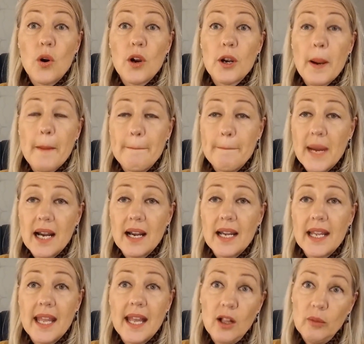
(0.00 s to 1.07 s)
for
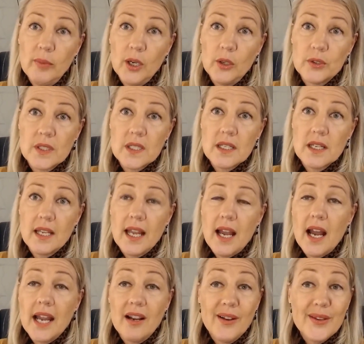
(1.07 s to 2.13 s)
my elbows.
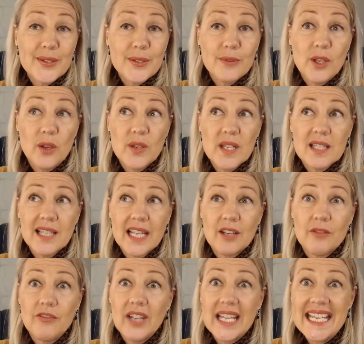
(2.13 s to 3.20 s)
I also noticed
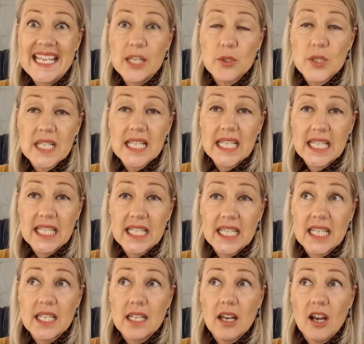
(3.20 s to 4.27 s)
like flakier
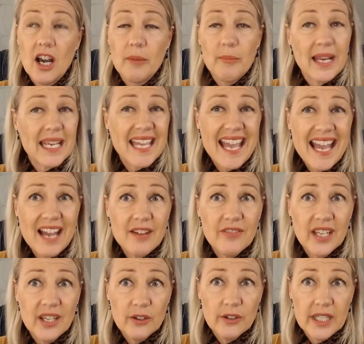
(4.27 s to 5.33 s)
skin on my
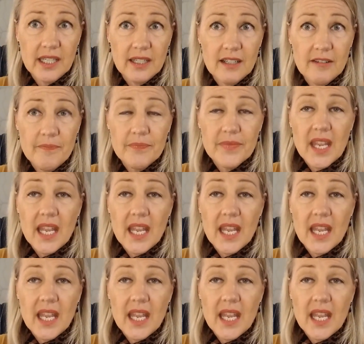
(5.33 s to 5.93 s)
calf area,